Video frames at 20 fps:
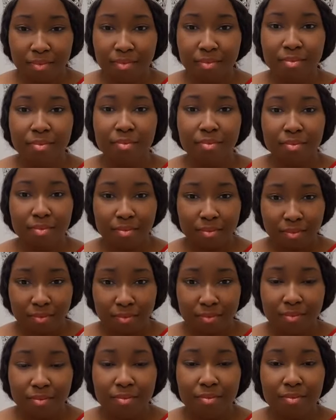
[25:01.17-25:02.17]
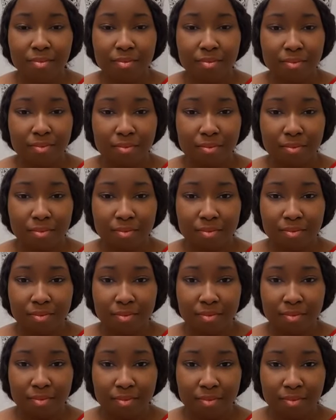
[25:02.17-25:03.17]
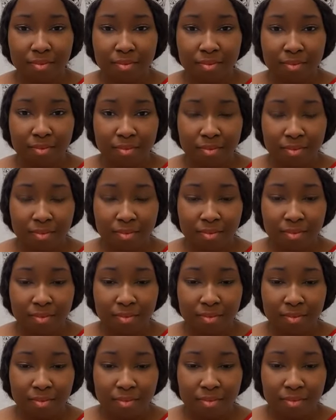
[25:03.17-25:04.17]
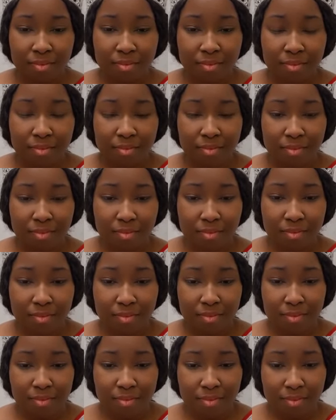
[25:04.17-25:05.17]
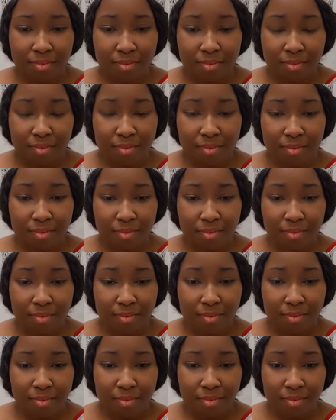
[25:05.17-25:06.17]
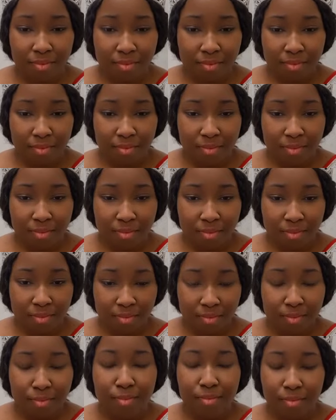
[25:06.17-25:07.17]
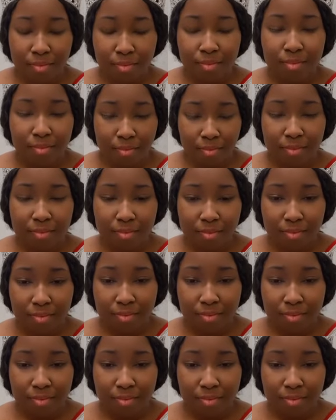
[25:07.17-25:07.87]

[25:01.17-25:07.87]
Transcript: (not speaking)